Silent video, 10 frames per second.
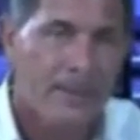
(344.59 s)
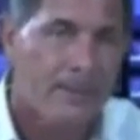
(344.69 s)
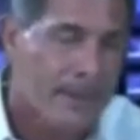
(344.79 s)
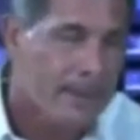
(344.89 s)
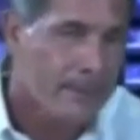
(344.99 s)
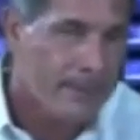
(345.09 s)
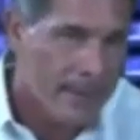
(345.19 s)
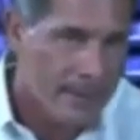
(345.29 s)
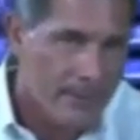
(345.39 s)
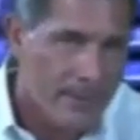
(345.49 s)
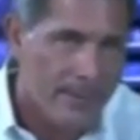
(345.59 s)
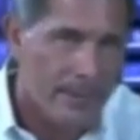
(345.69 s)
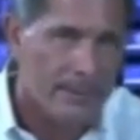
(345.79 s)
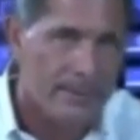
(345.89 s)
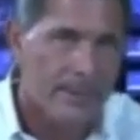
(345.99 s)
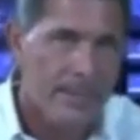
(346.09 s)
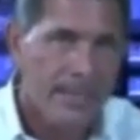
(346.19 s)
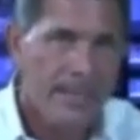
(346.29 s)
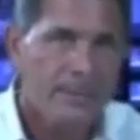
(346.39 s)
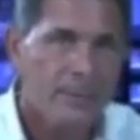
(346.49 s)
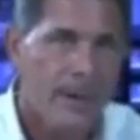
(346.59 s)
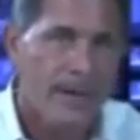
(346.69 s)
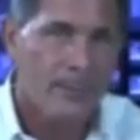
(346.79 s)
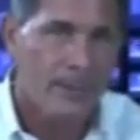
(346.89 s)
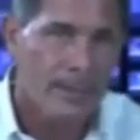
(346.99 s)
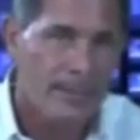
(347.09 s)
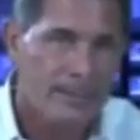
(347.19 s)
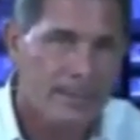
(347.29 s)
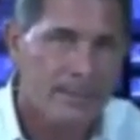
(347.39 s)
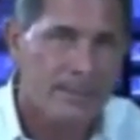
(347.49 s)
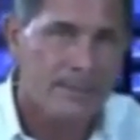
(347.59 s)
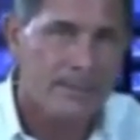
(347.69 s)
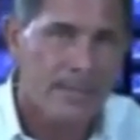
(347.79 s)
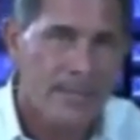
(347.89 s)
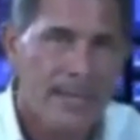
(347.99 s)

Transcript: The benefit that you get is your body releases